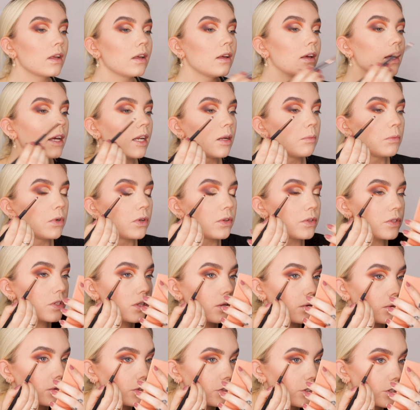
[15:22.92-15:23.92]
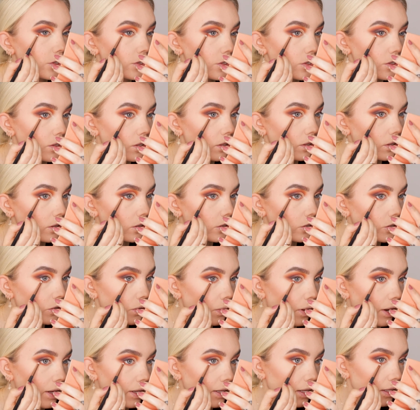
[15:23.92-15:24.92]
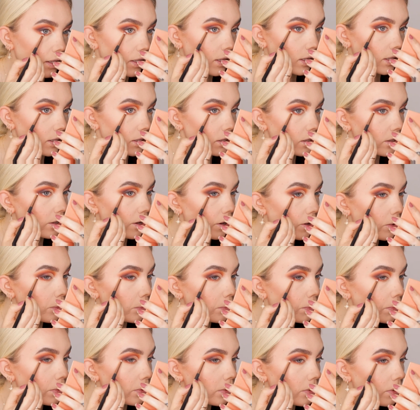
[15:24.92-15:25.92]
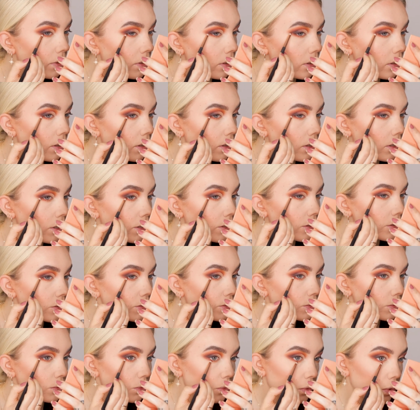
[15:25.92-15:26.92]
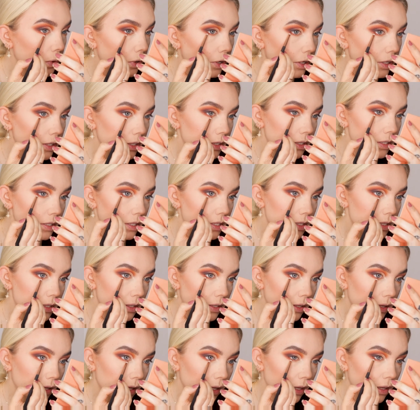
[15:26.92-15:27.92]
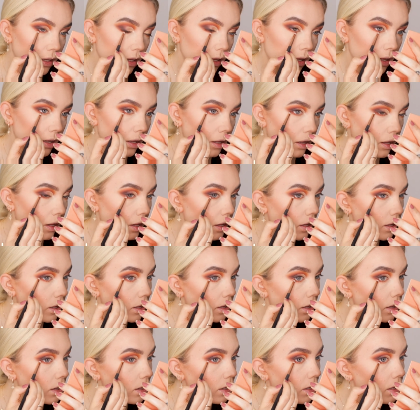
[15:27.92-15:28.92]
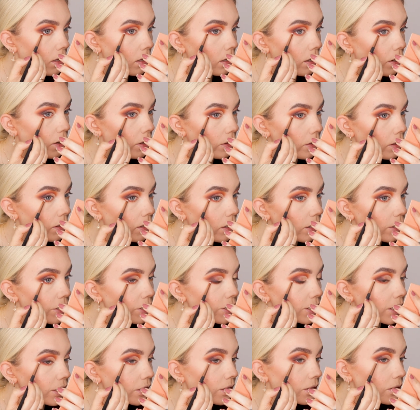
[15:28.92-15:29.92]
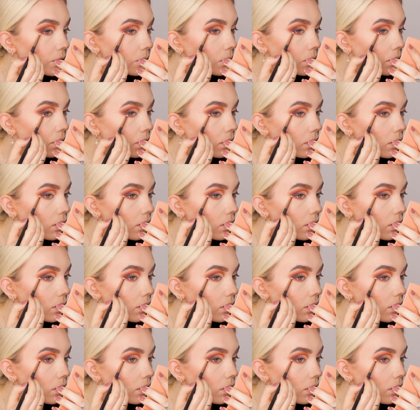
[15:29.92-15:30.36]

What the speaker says: And I'm also just dragging it up towards the other eyeshadow.